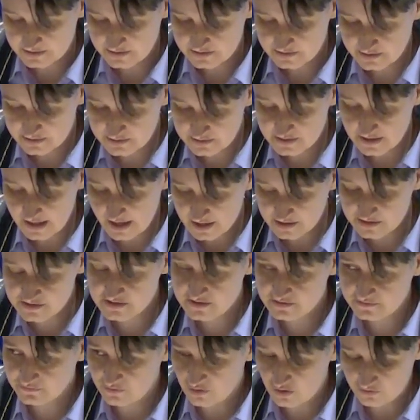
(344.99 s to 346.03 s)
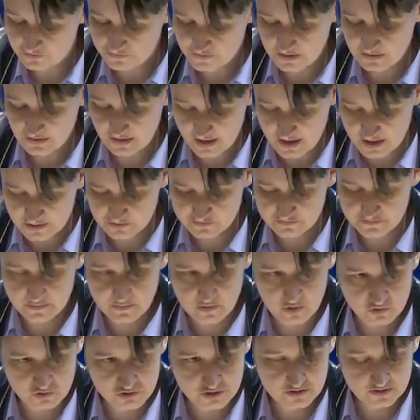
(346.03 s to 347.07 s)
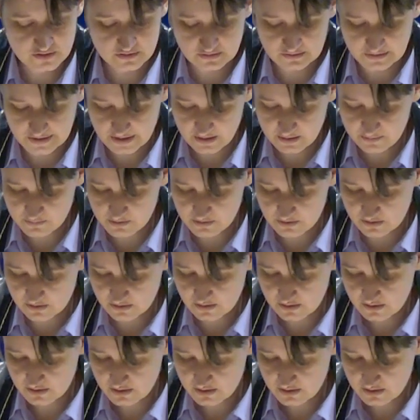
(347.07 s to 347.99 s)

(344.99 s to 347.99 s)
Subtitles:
These acts involve a lot of emotional labor,